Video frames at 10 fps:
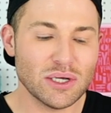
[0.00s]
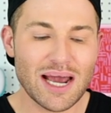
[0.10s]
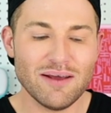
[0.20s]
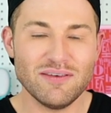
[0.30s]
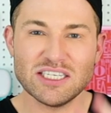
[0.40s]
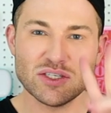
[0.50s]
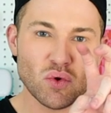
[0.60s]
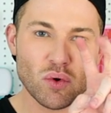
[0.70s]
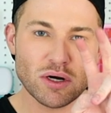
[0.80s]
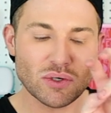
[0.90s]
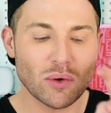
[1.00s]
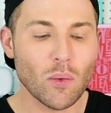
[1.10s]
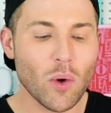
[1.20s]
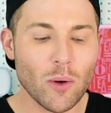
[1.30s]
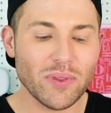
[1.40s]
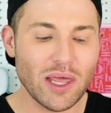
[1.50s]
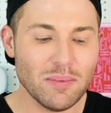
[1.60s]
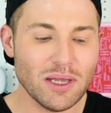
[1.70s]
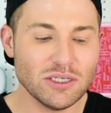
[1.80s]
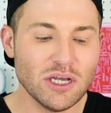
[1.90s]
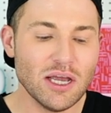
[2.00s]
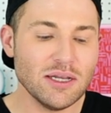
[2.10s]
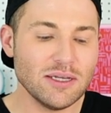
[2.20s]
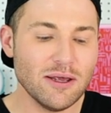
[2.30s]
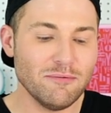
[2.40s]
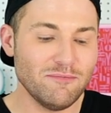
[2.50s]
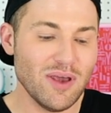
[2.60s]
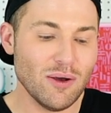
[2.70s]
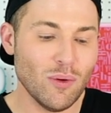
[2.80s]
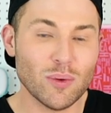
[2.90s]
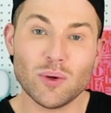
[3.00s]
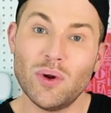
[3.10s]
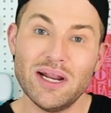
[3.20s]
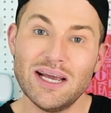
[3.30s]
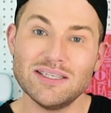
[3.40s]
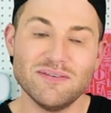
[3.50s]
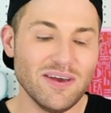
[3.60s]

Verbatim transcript: to kind of distort or warp the image to fit what we're wanting it to